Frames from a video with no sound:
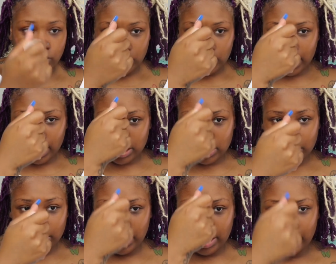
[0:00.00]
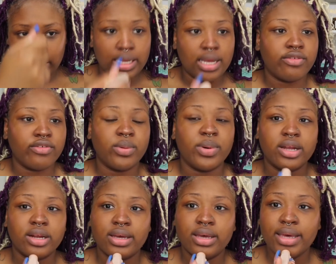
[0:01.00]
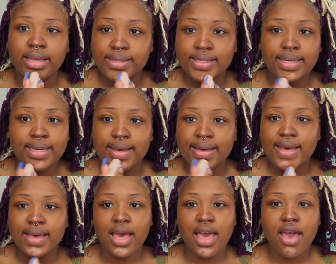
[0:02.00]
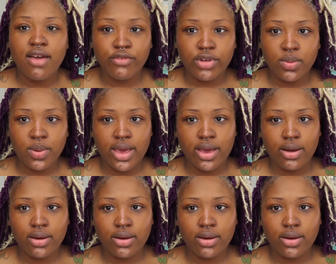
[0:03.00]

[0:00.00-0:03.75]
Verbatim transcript: Actually hit everywhere, hit everywhere.